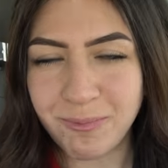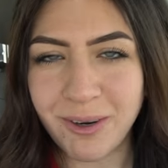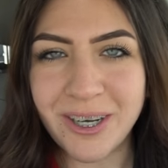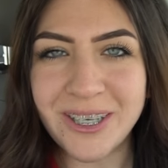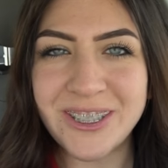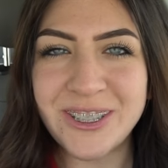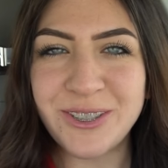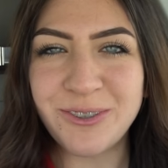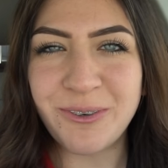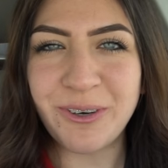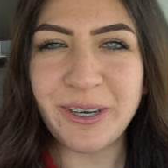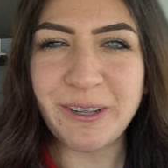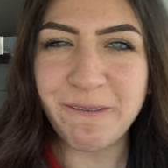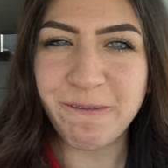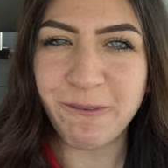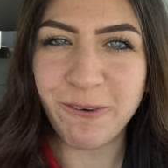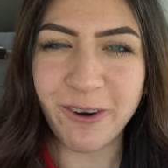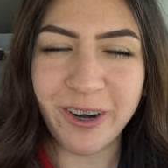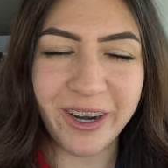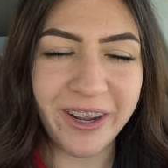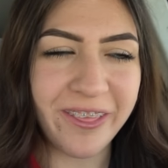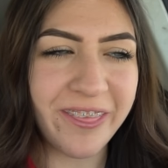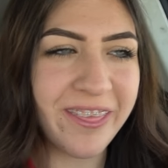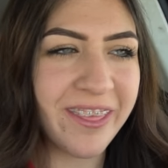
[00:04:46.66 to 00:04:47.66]
March
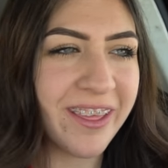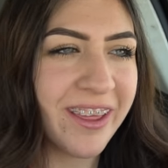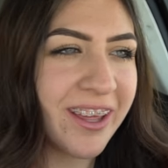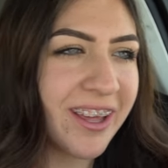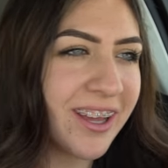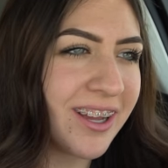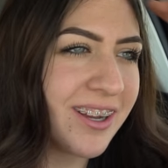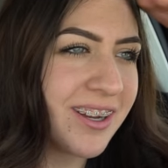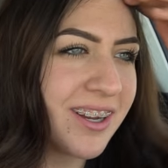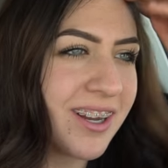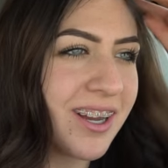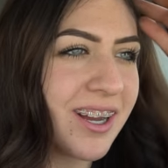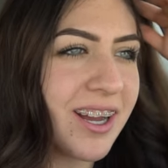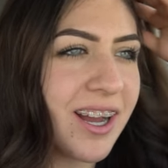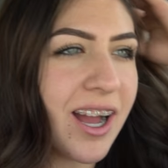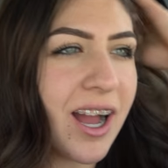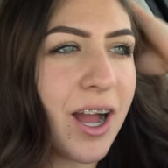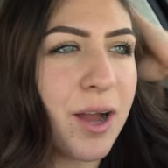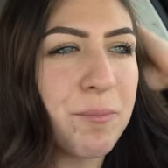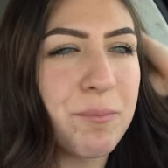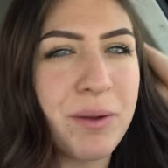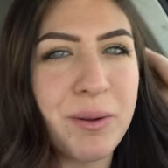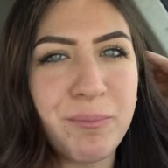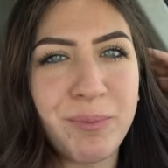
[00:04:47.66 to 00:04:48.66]
24th.
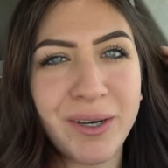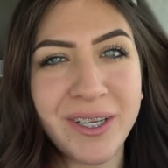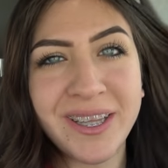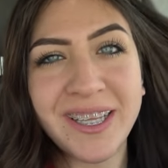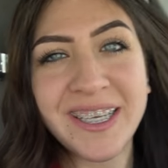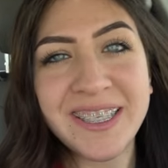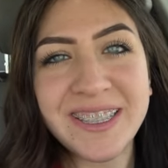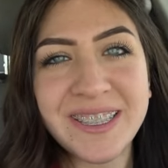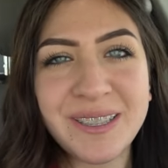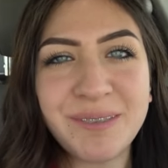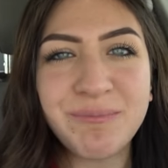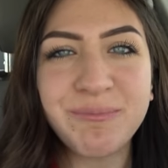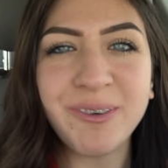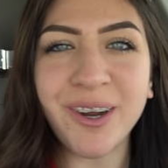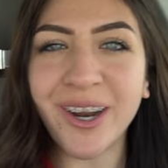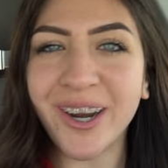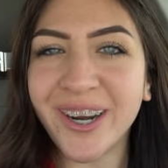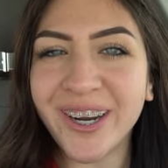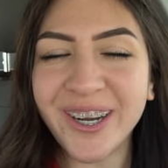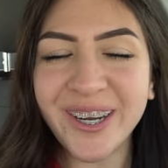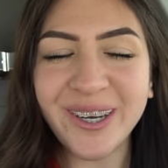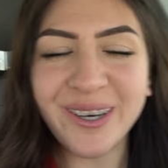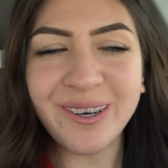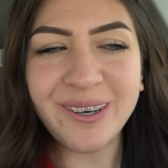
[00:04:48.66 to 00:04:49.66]
Uh, my birthday is
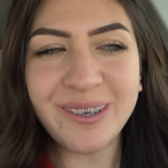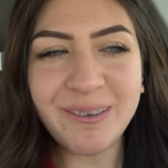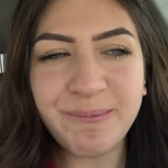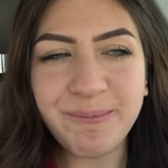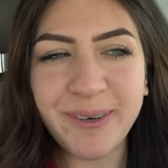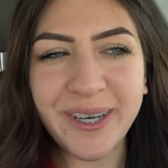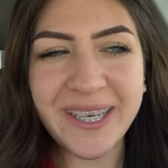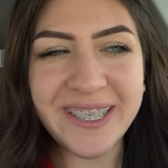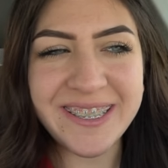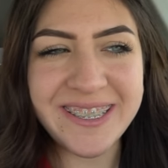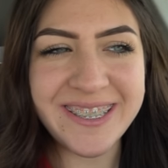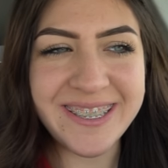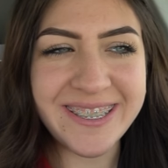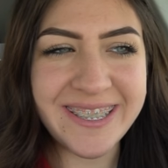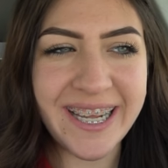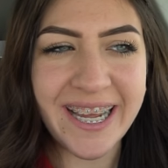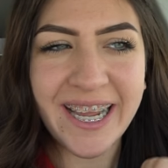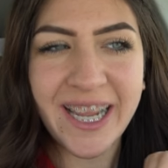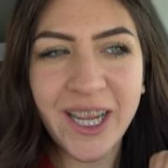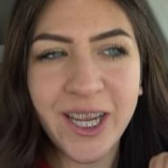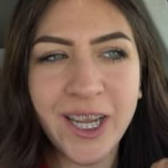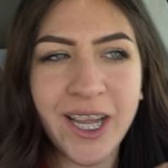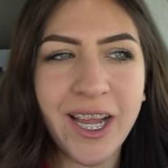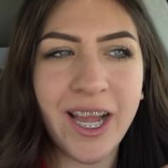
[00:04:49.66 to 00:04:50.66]
tomorrow, but
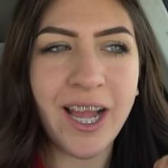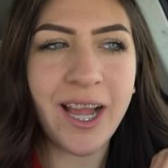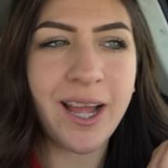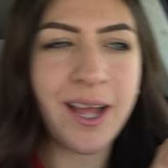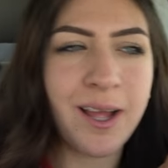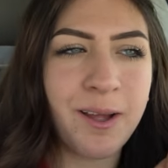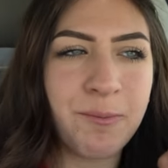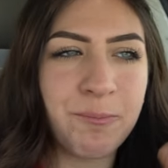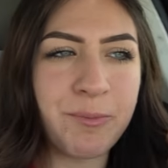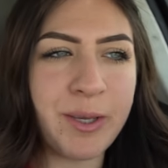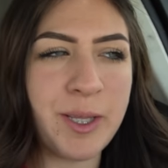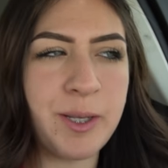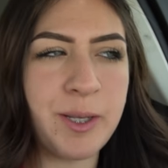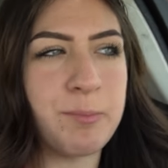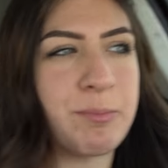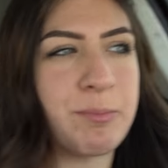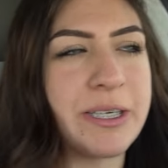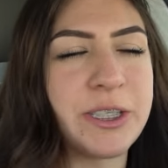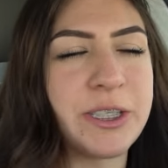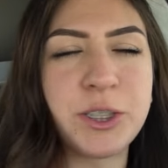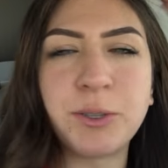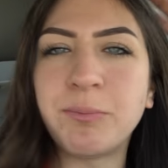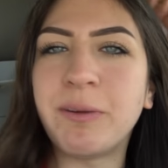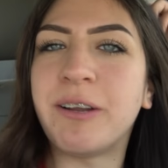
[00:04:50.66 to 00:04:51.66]
today uh, me and a
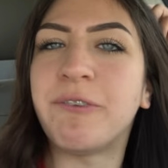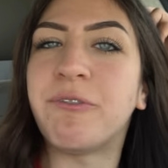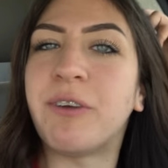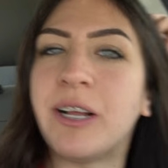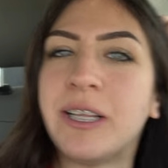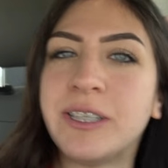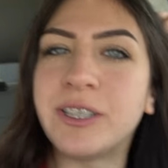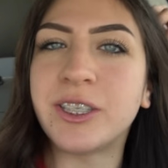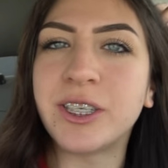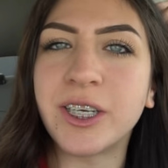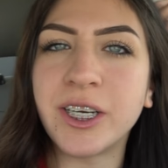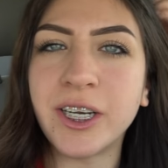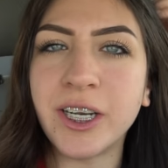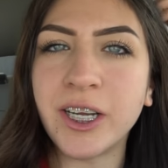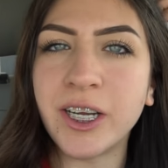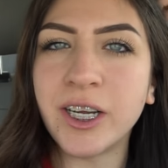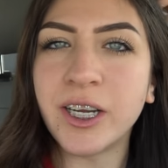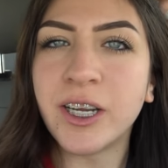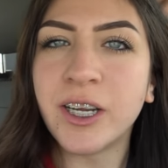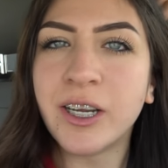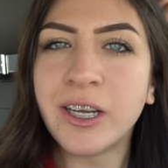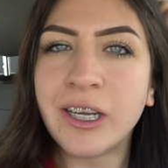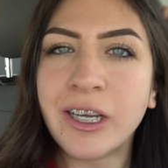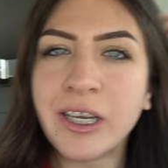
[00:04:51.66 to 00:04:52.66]
bunch of my friends are
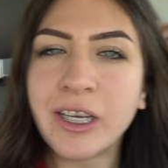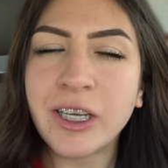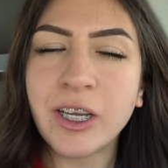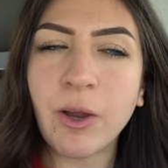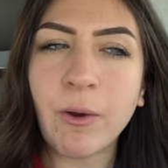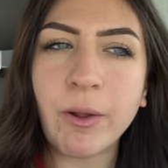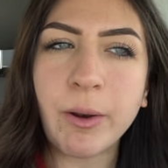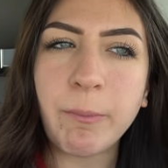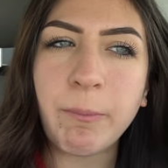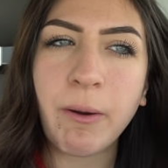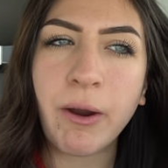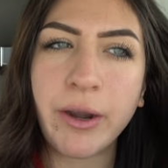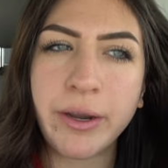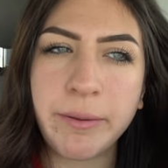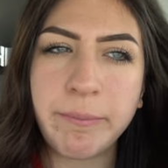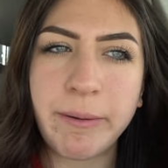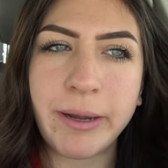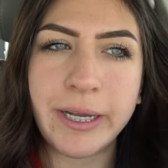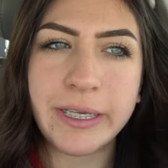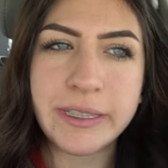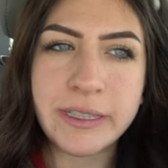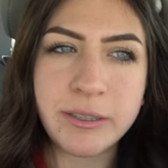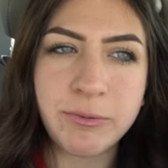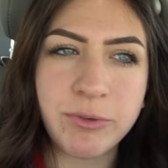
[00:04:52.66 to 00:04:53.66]
gonna go on a party
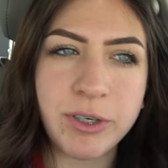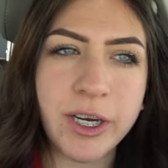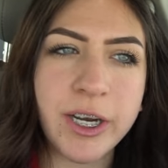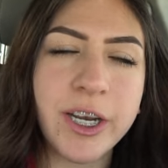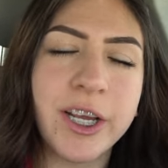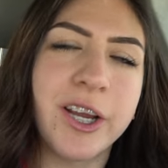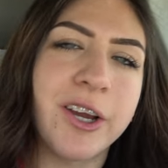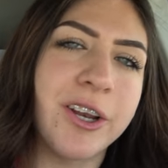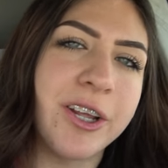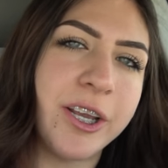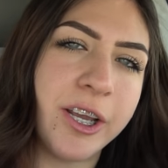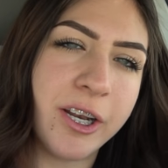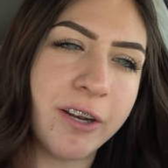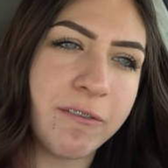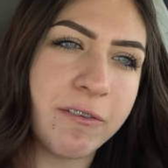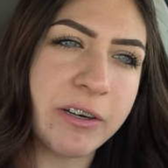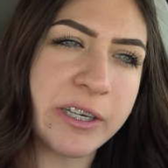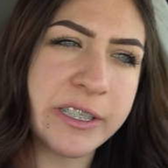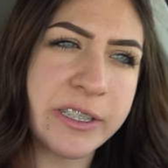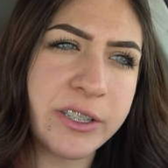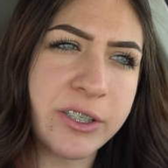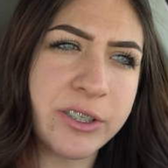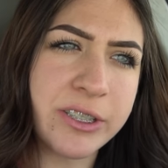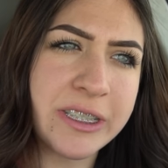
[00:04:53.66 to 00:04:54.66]
bus and we're gonna go to
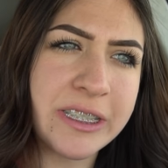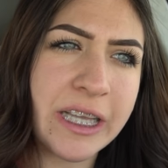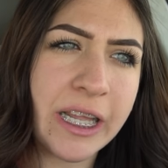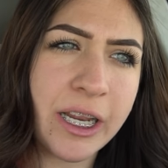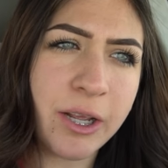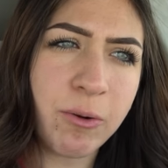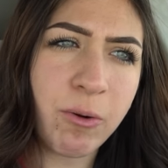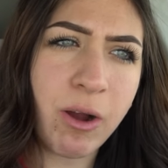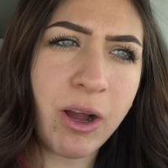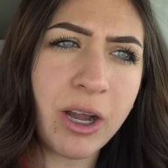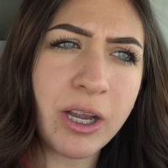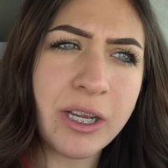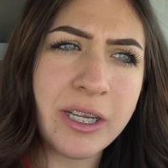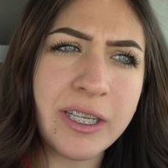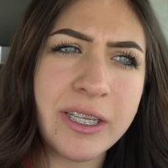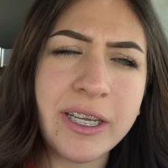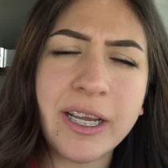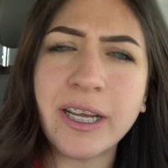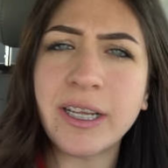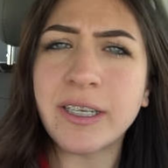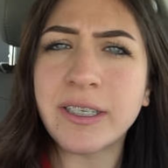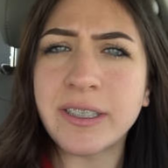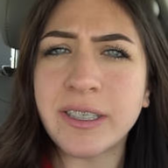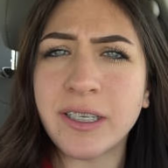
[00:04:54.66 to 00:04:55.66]
Universal City Walk and
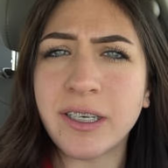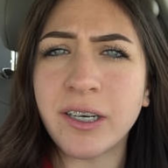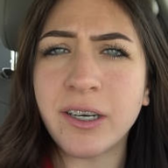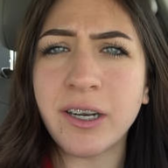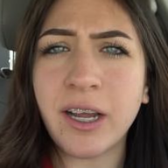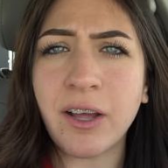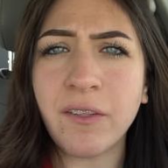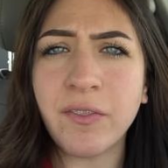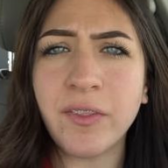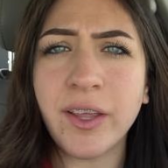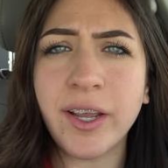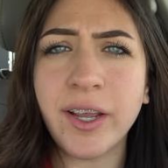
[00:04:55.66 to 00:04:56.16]
get dinner out